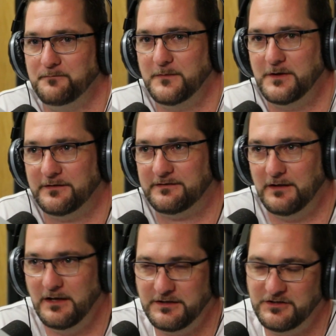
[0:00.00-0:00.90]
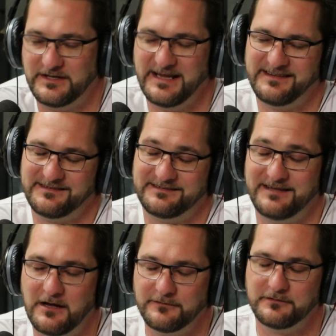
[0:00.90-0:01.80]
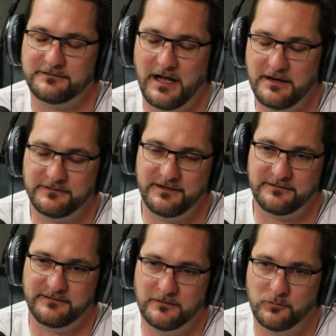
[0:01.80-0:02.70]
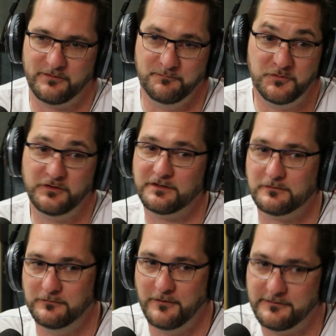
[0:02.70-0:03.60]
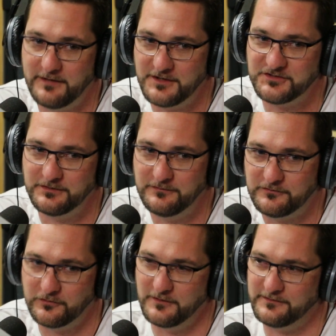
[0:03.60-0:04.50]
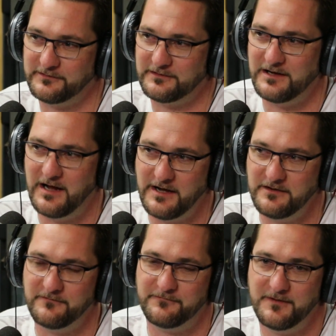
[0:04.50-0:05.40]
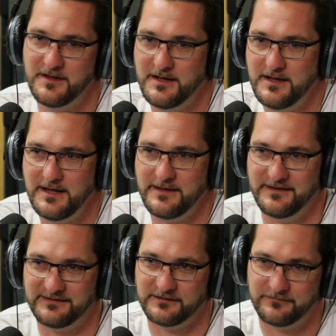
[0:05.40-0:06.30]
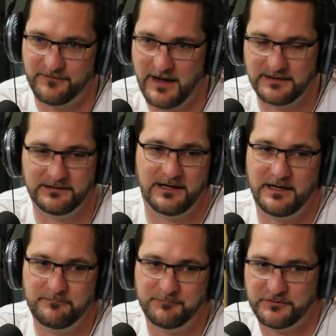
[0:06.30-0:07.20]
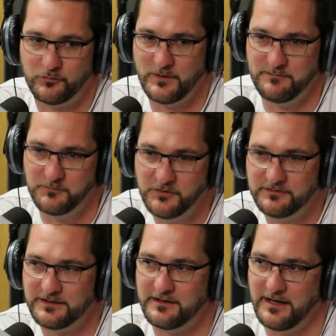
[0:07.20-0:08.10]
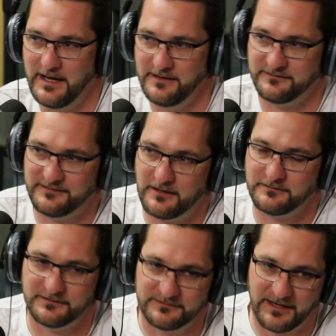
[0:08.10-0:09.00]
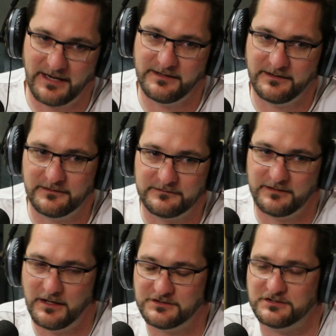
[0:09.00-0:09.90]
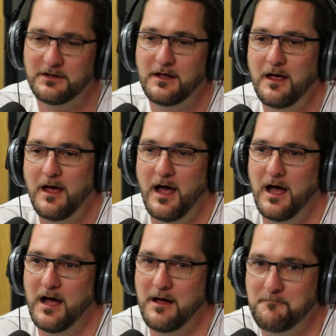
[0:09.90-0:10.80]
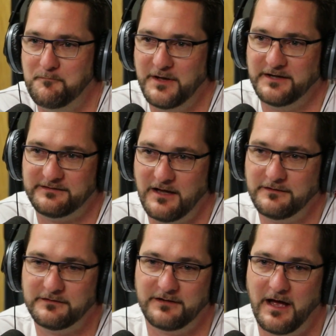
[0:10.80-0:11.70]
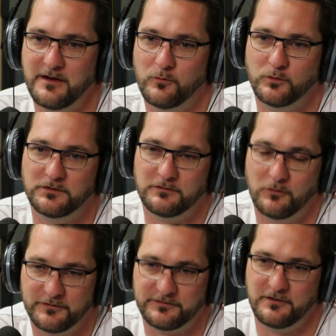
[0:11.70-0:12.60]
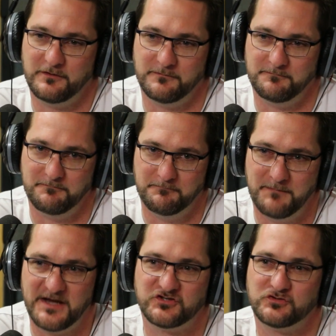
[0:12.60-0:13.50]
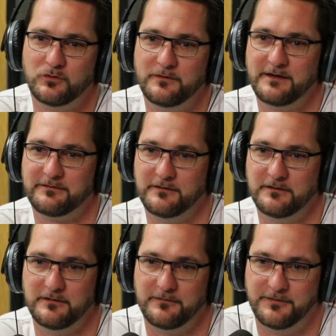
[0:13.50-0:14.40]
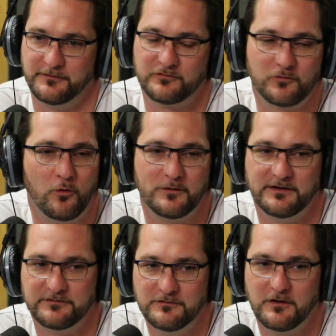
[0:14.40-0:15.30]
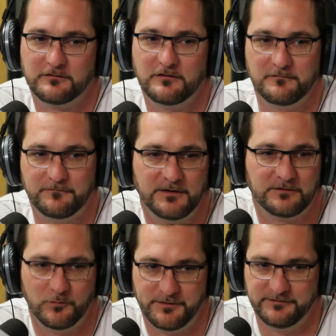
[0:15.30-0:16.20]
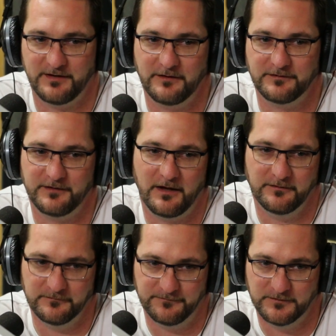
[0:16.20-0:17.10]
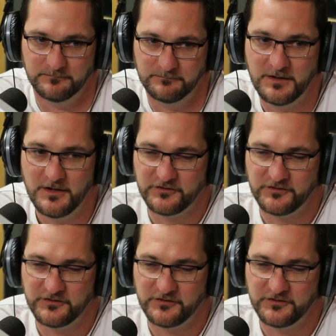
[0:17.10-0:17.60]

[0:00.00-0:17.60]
You get sound designers that deal with musical notation, so it's kind of... There's a fine line between music and sound designing as such, but a sound designer will also make sure that the score does not conflict with the sound design in a film.